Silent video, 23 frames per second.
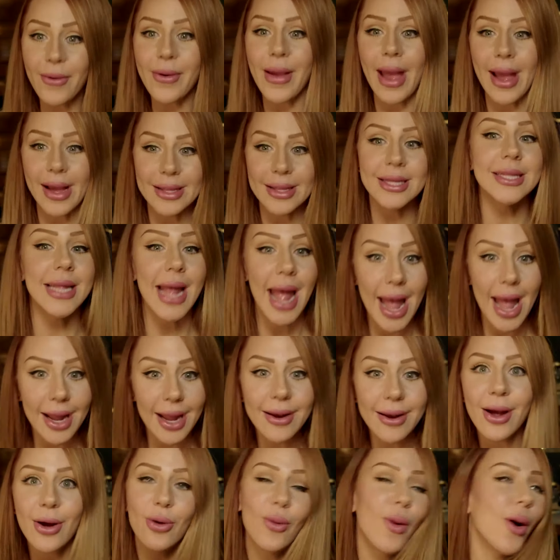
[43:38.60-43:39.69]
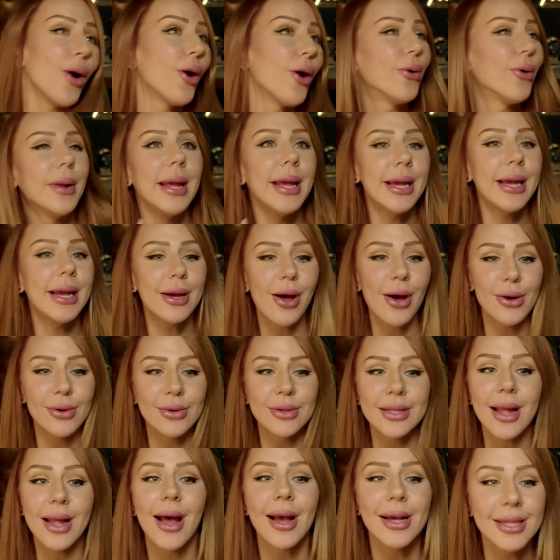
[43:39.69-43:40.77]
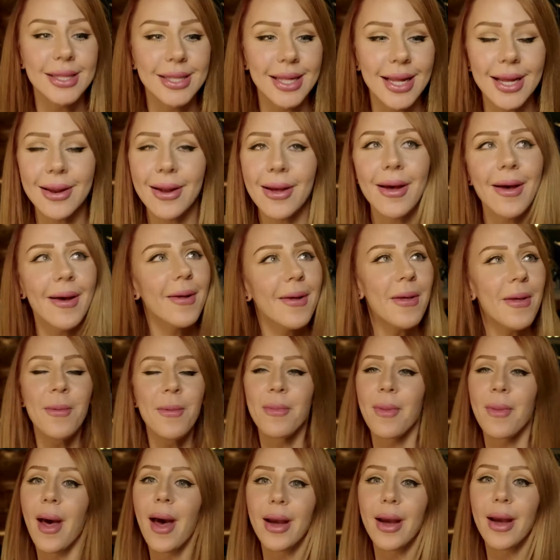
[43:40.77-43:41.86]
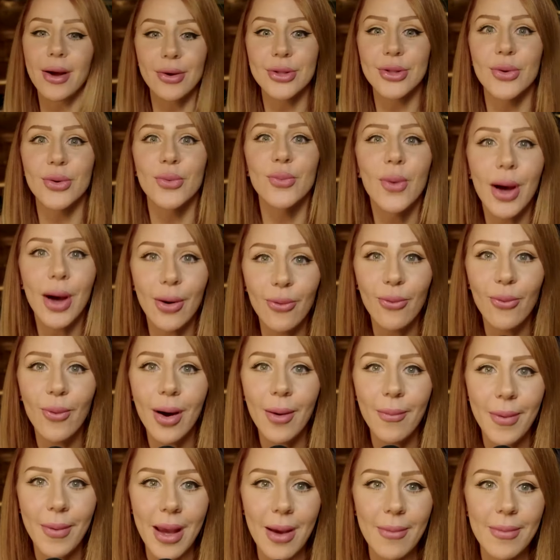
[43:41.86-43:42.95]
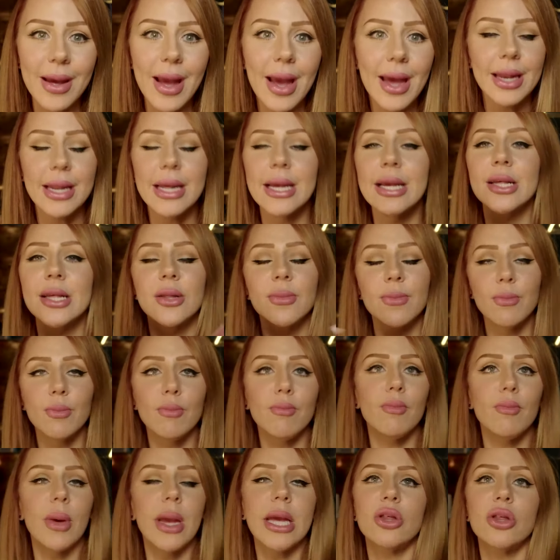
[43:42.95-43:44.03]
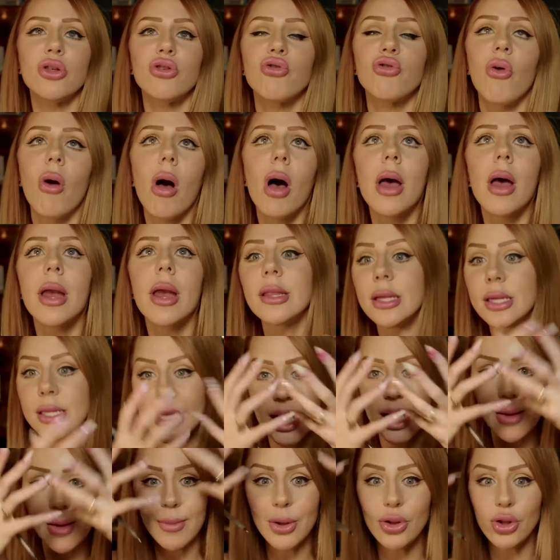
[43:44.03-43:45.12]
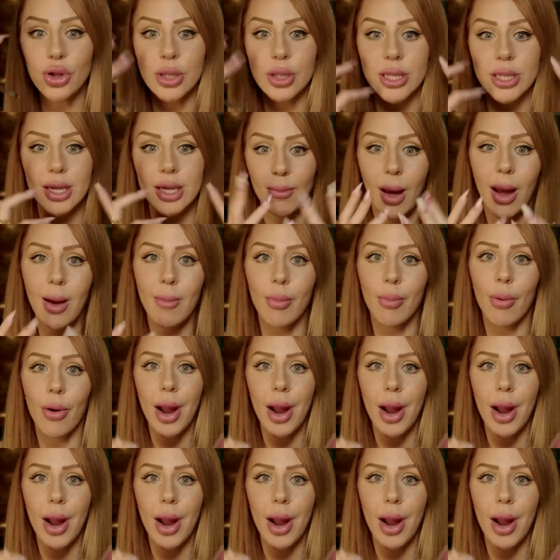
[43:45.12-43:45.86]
Okay, this and I quote. I go, so what? What, baby? And he's drawing these images in my